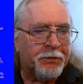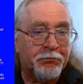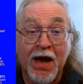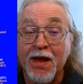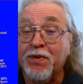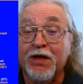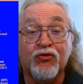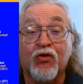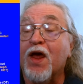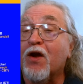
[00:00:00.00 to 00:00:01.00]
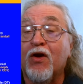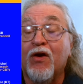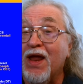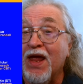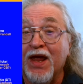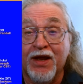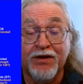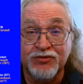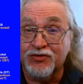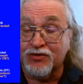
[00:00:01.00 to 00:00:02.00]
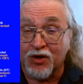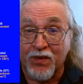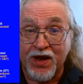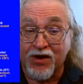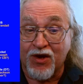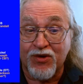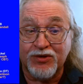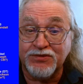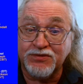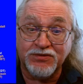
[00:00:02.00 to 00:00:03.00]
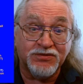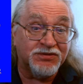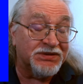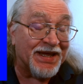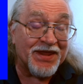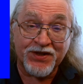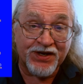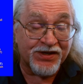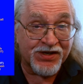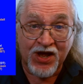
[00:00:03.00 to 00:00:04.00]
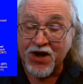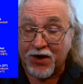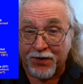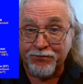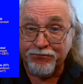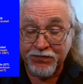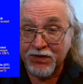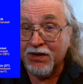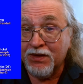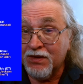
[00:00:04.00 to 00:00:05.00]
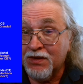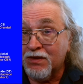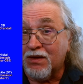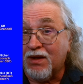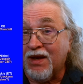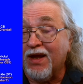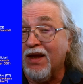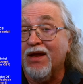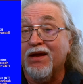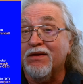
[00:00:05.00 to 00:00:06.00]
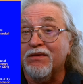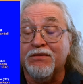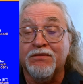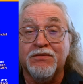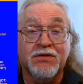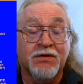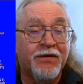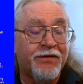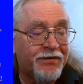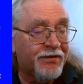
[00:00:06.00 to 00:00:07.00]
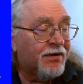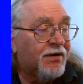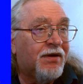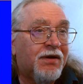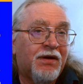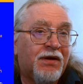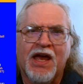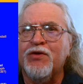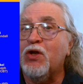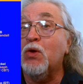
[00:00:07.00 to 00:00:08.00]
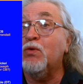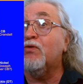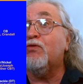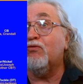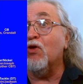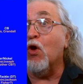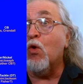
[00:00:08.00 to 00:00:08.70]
Might be Trotter and Carico, Lathan and Cutter. And heaven knows,